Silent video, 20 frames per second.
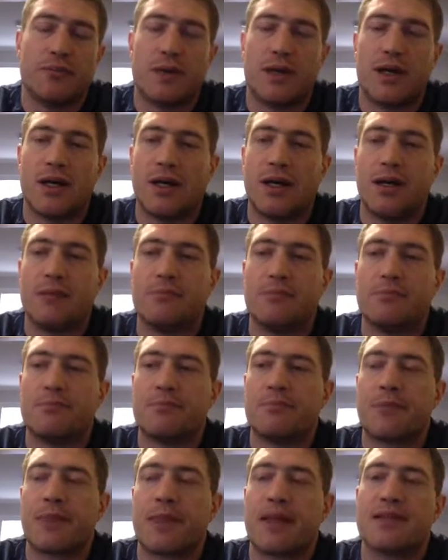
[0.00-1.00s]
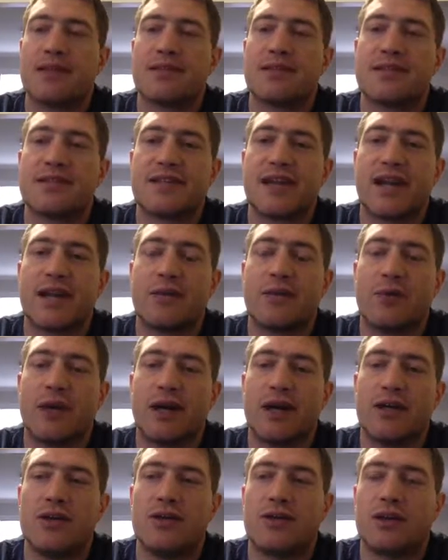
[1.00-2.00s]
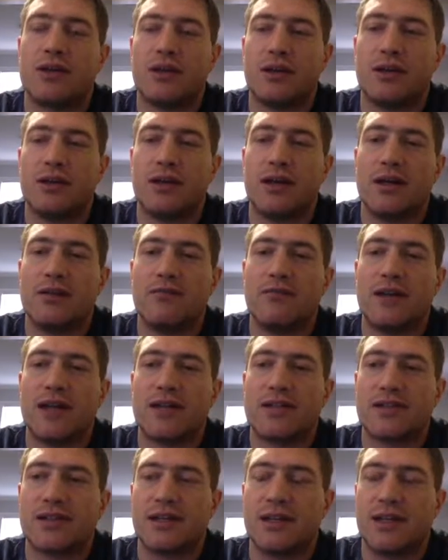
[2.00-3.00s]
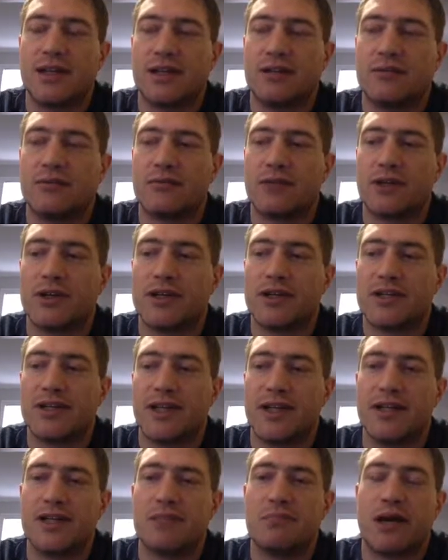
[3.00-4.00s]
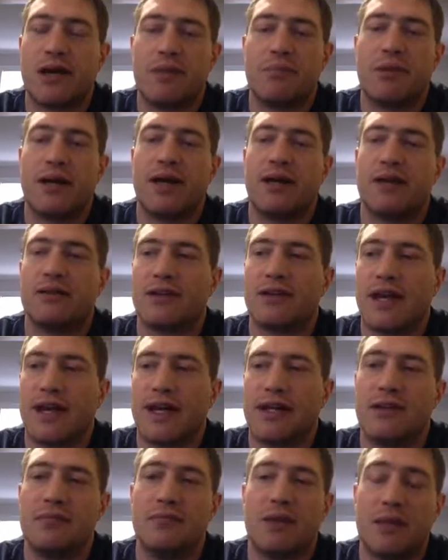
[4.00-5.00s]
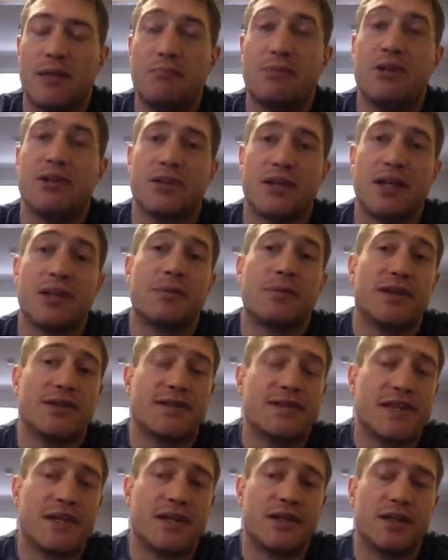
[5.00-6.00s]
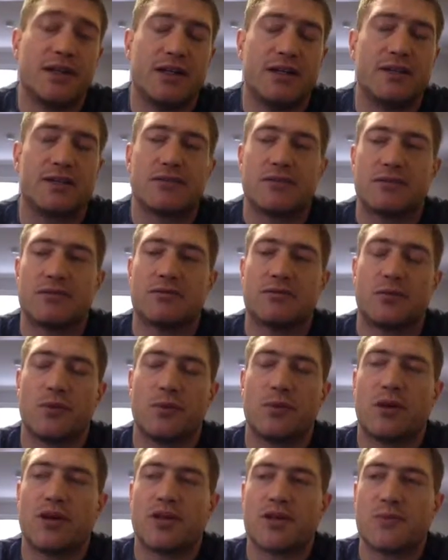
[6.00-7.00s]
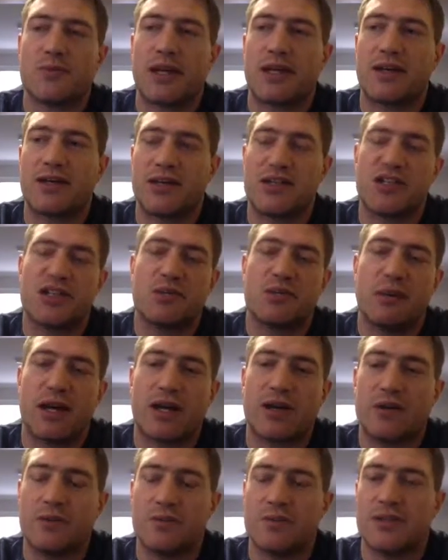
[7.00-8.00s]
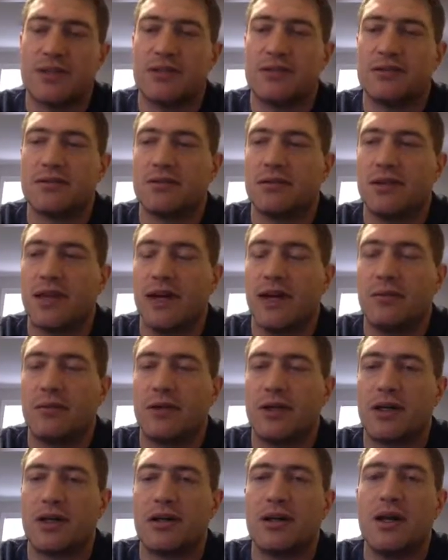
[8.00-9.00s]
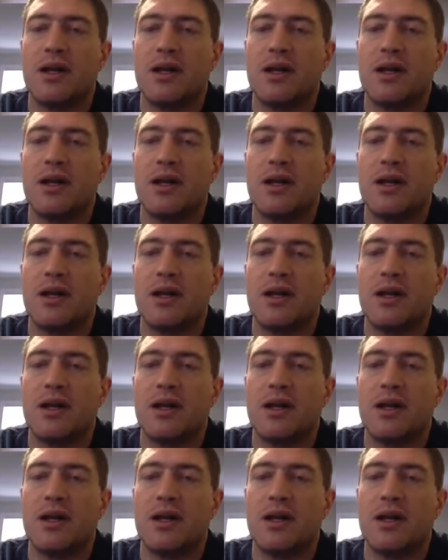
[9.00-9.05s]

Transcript: The second way you can invest in real estate is by buying land and building it up and then selling it, what we call speculation, spec homes and whatnot.